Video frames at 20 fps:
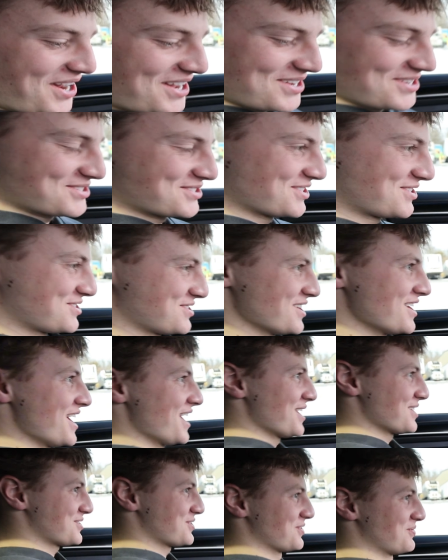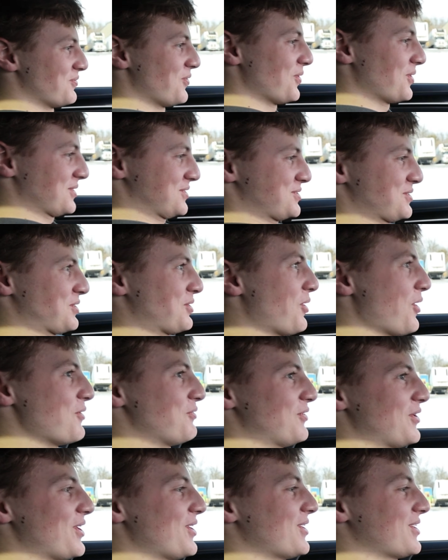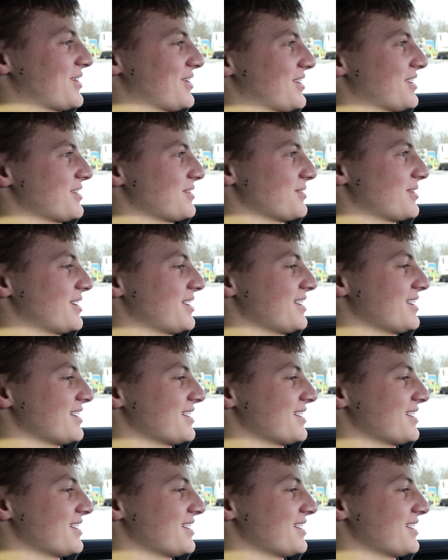is. It's a Golf R. You ready?